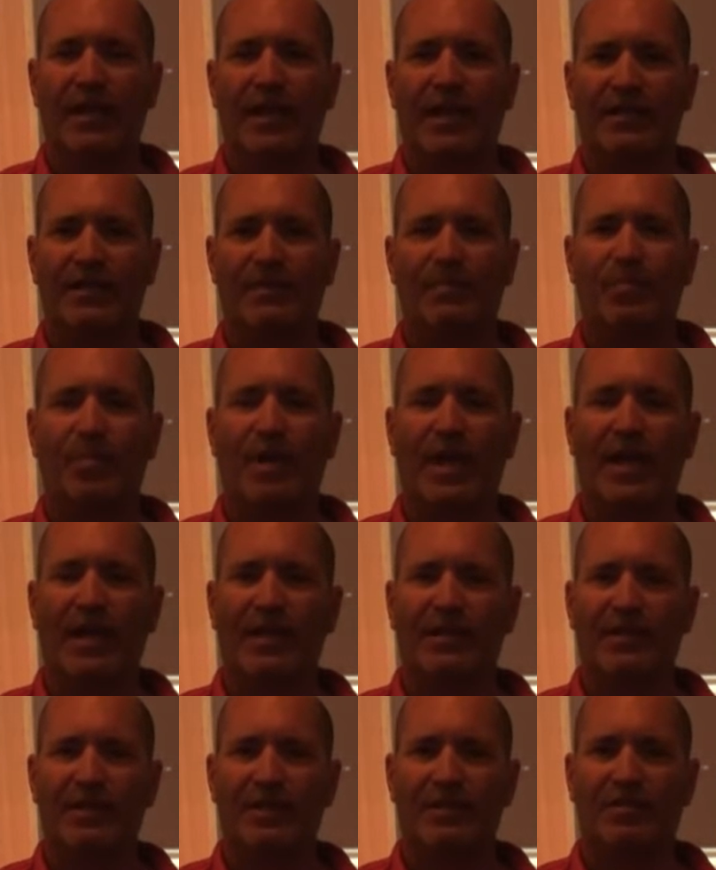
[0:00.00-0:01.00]
and then playing
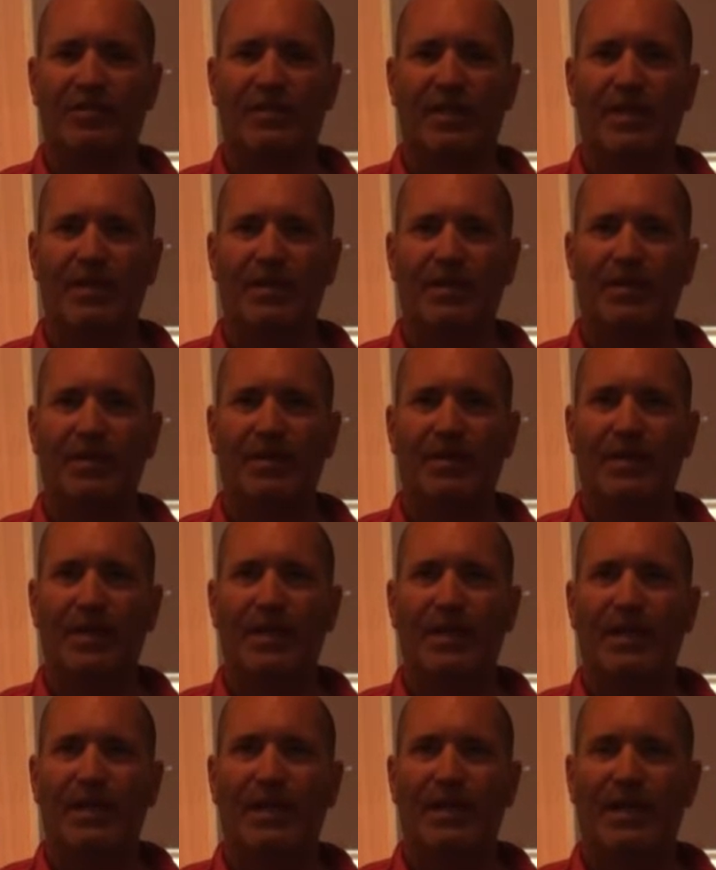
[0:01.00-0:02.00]
in the casino,
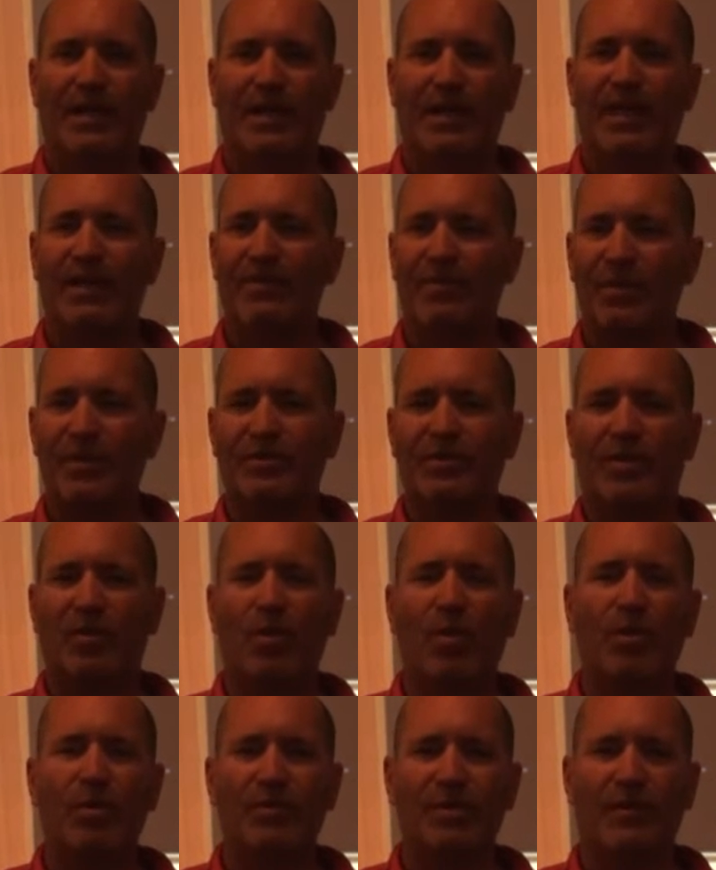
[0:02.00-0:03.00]
it was a
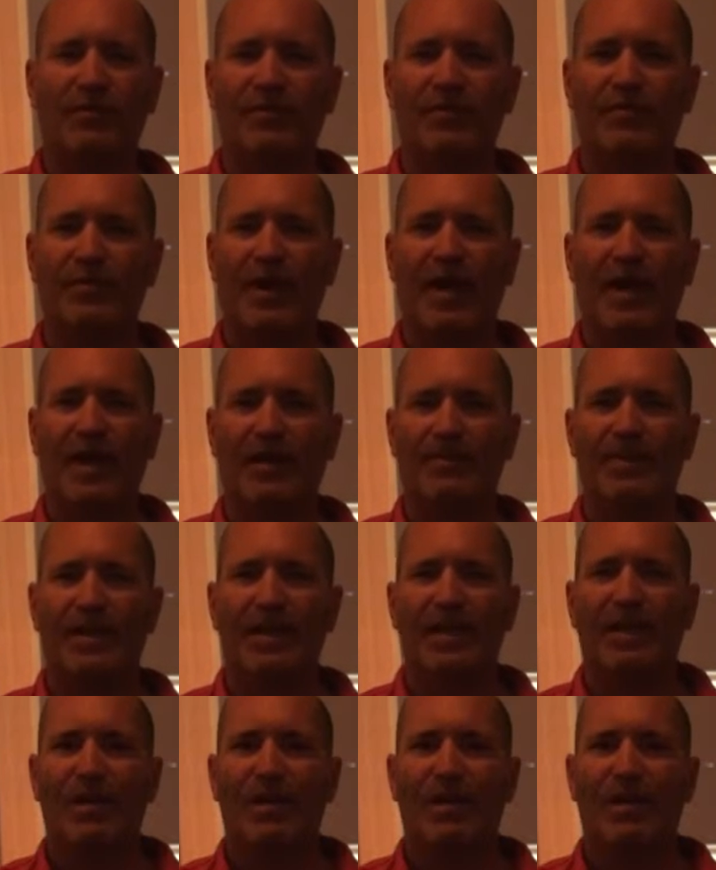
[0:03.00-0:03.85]
whole different vibe.